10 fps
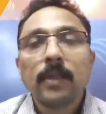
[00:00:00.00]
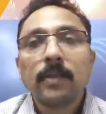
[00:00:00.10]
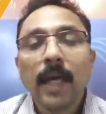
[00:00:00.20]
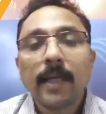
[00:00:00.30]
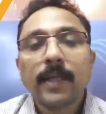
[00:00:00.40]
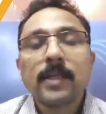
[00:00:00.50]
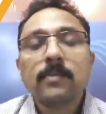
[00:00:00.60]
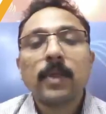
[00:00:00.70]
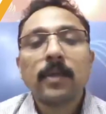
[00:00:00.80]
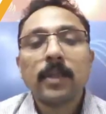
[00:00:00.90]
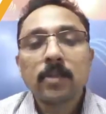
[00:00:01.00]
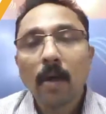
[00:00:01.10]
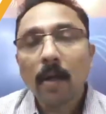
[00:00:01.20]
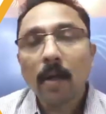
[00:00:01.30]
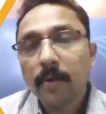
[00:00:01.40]
that has been
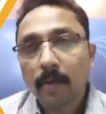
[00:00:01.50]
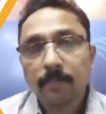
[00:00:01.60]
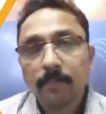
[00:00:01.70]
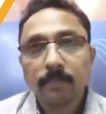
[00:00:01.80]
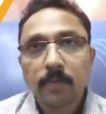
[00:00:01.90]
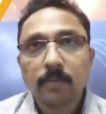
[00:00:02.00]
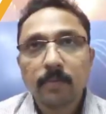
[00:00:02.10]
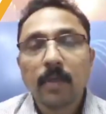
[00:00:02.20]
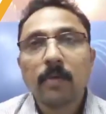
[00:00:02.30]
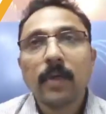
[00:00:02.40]
dissolved now. So now,